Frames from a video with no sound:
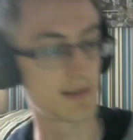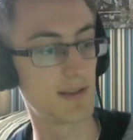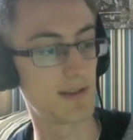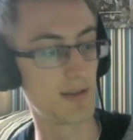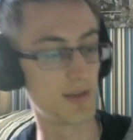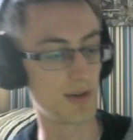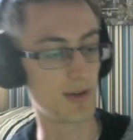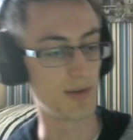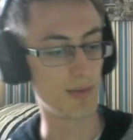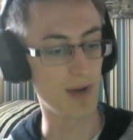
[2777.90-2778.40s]

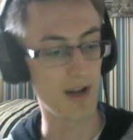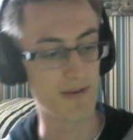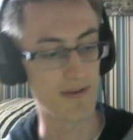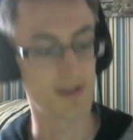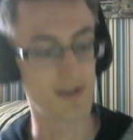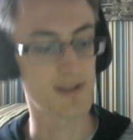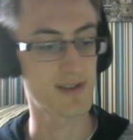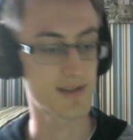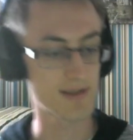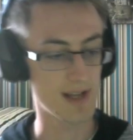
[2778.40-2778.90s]
or whatever
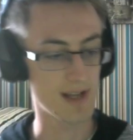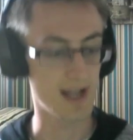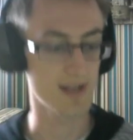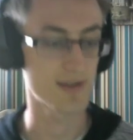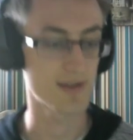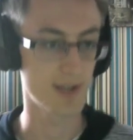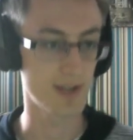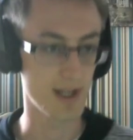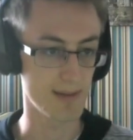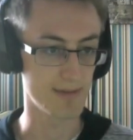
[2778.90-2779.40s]
the
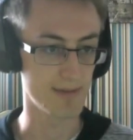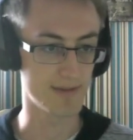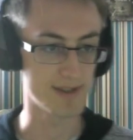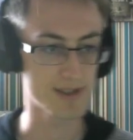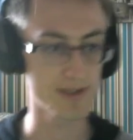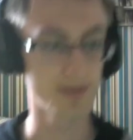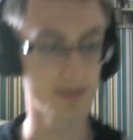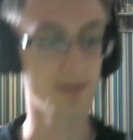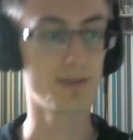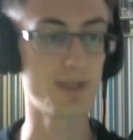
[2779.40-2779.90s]
actual name of it's
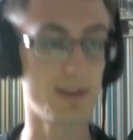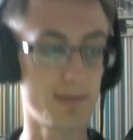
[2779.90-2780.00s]
called,